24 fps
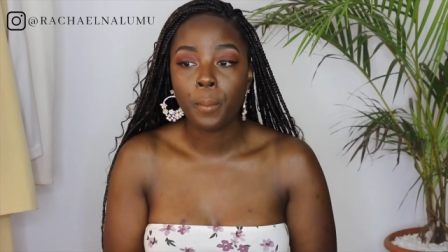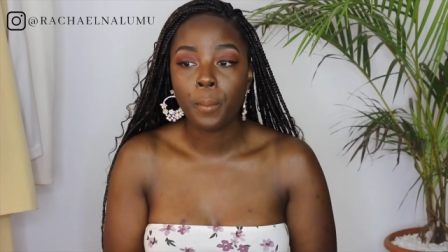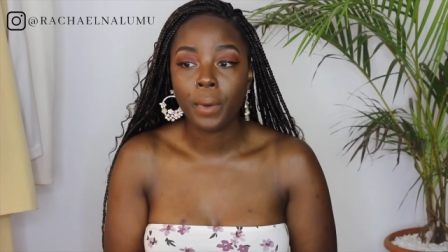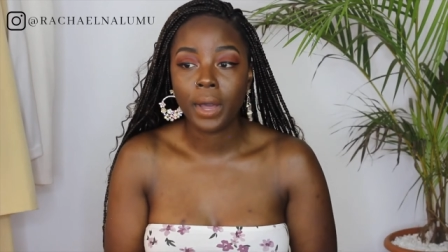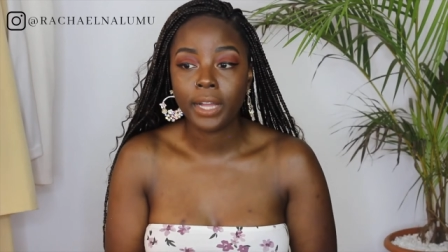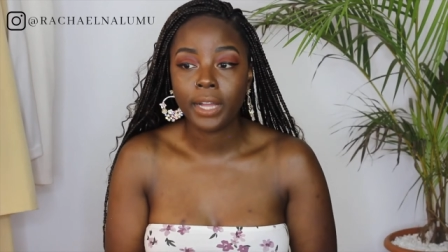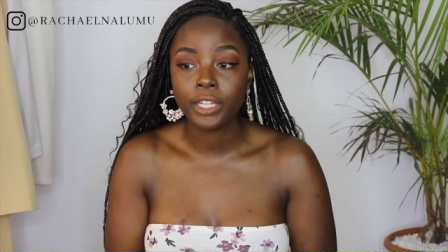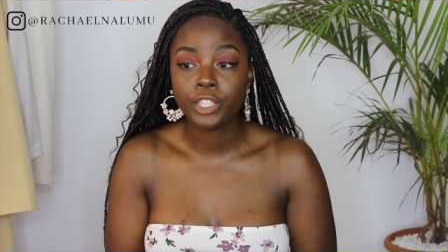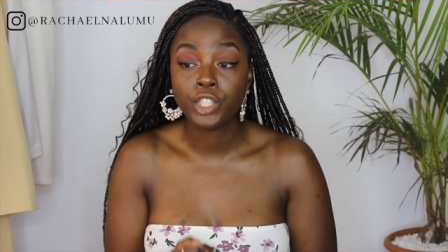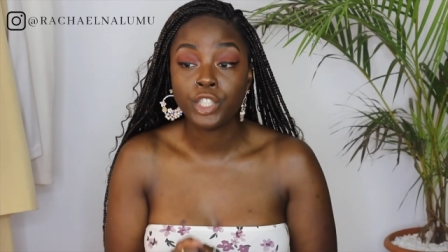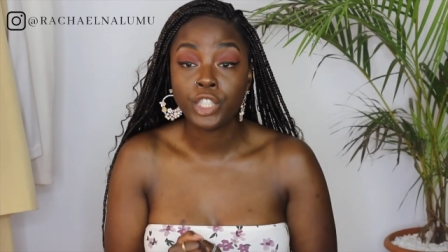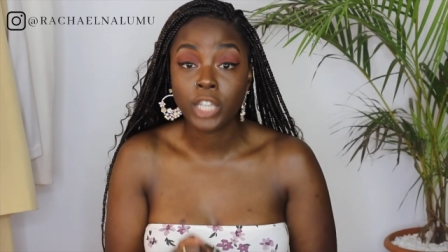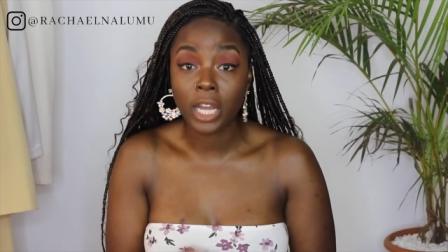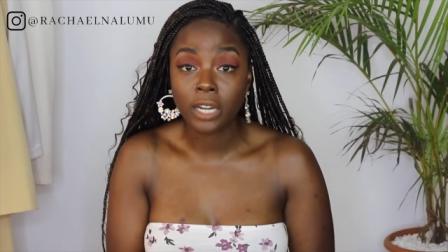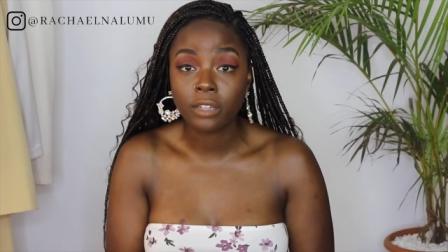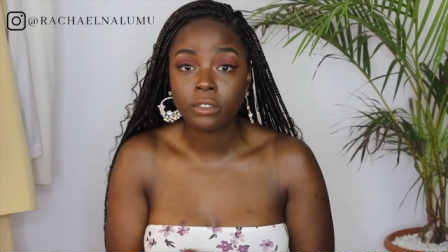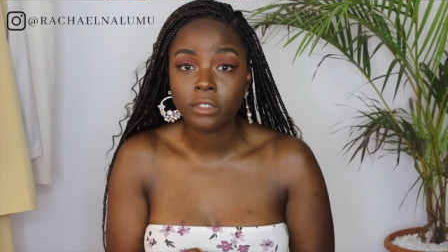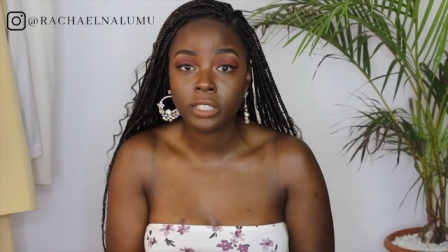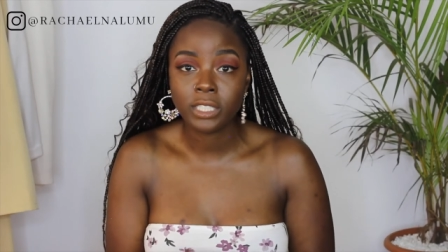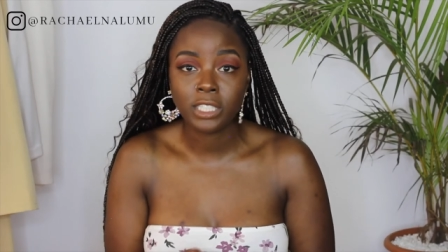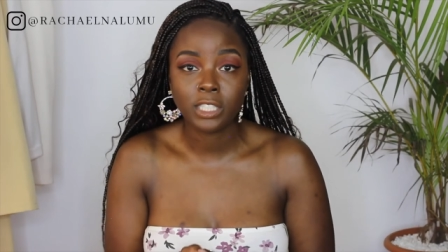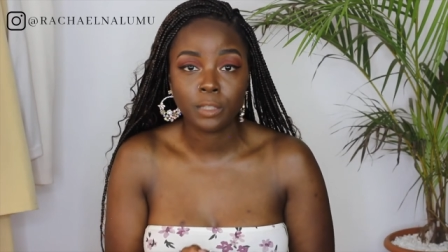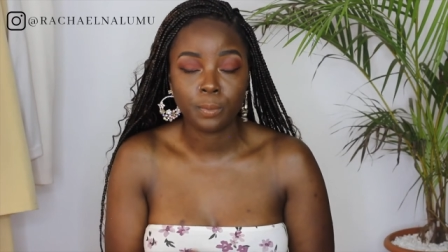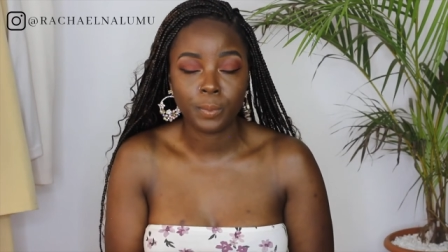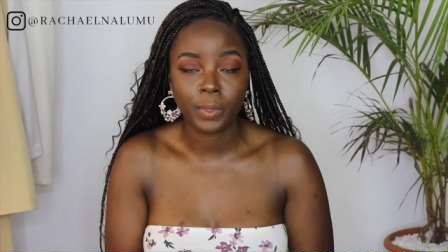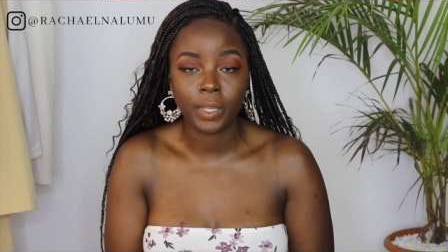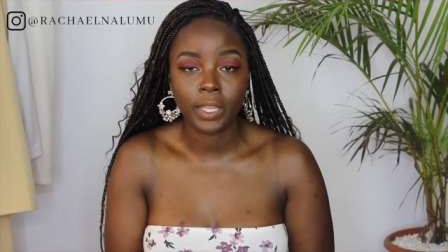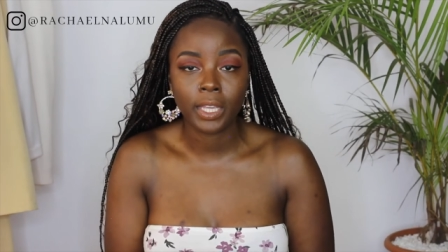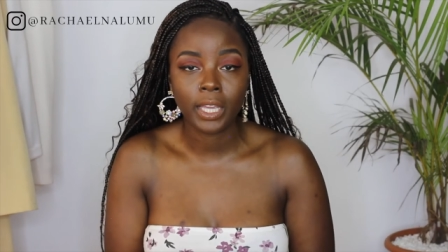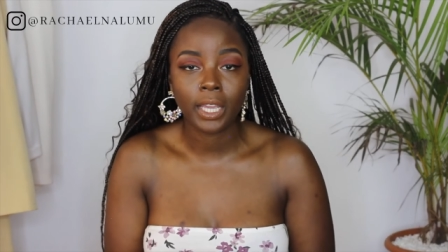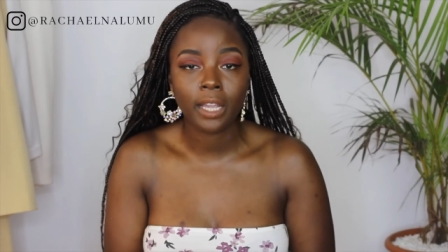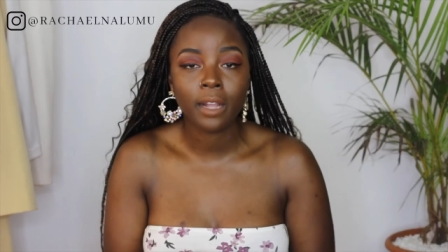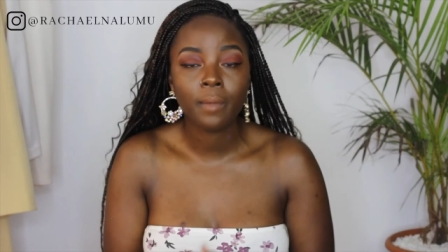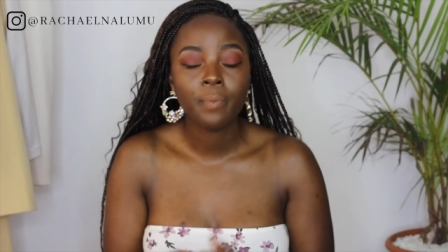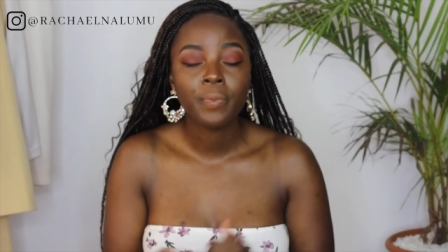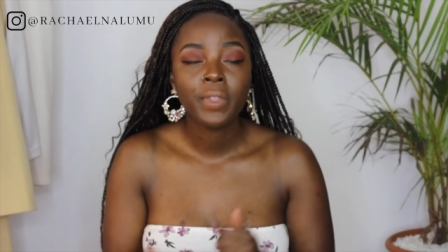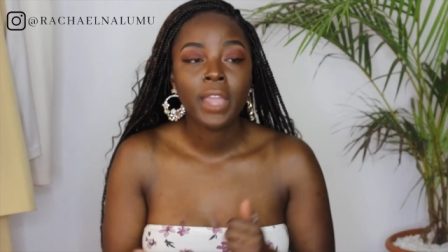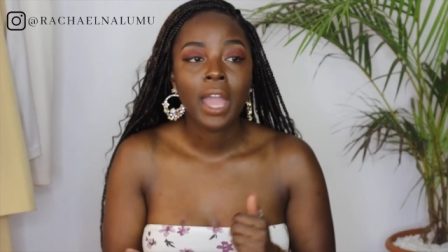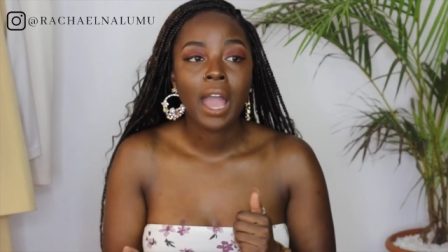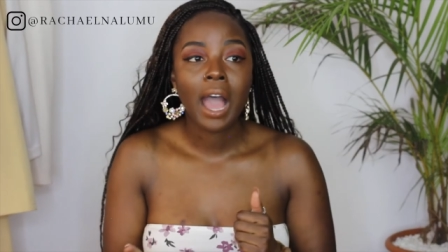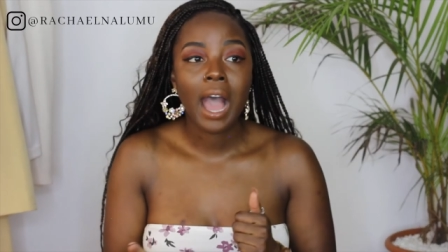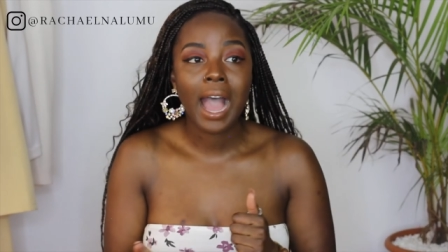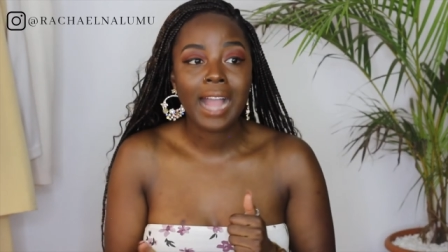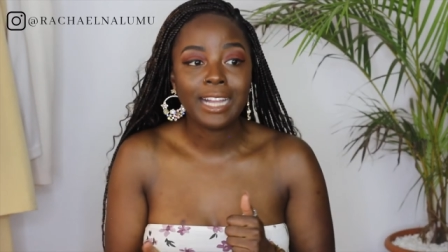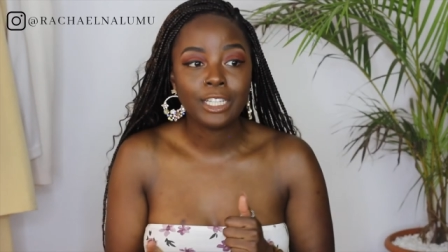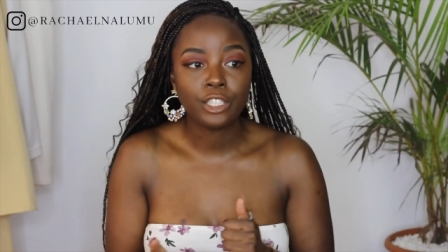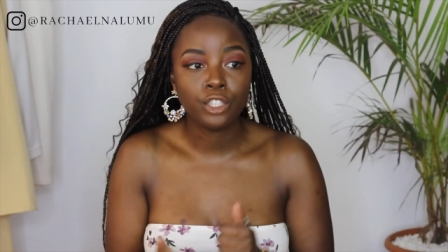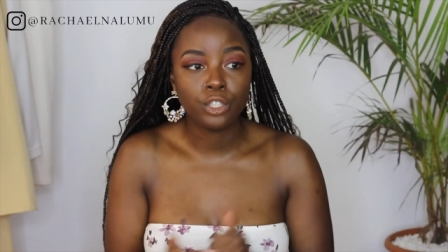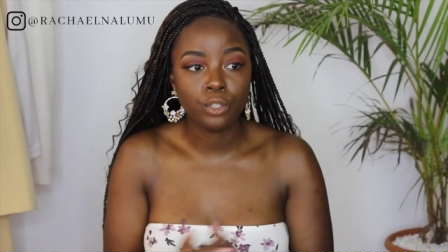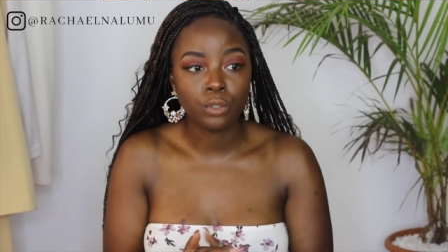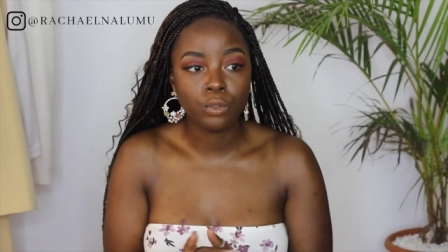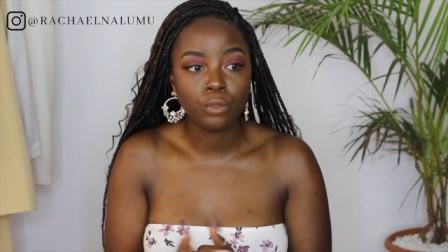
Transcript: But generally speaking, I